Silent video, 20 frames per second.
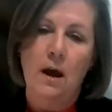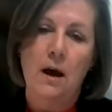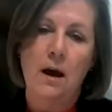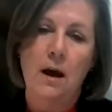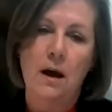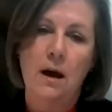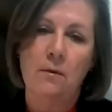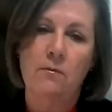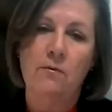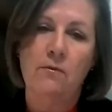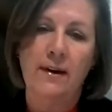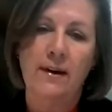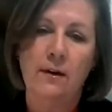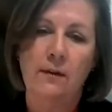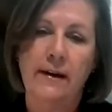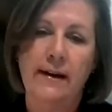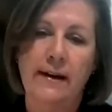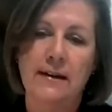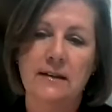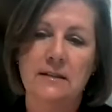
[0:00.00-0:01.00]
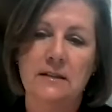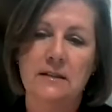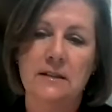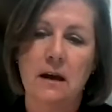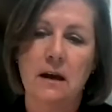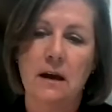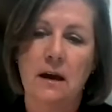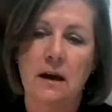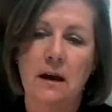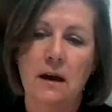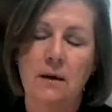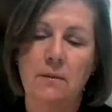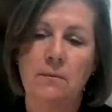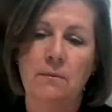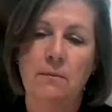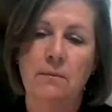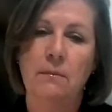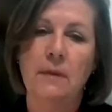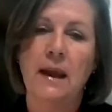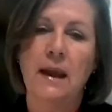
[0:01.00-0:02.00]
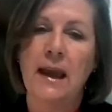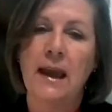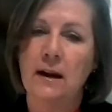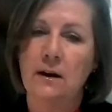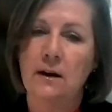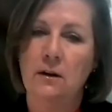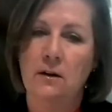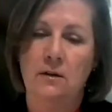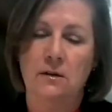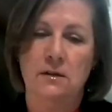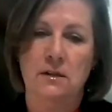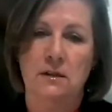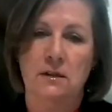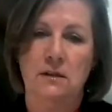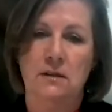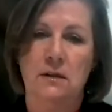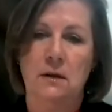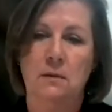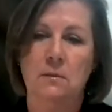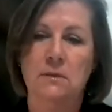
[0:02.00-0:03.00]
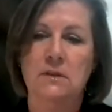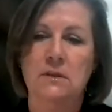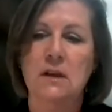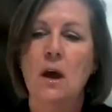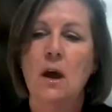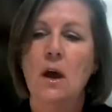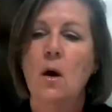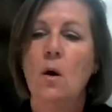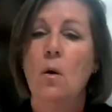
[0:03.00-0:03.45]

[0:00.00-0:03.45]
various mechanical systems?